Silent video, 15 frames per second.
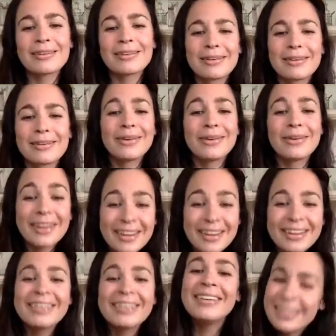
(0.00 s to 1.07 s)
and
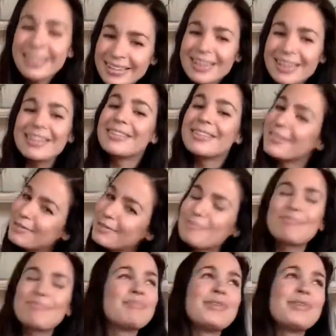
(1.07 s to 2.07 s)
gouda it's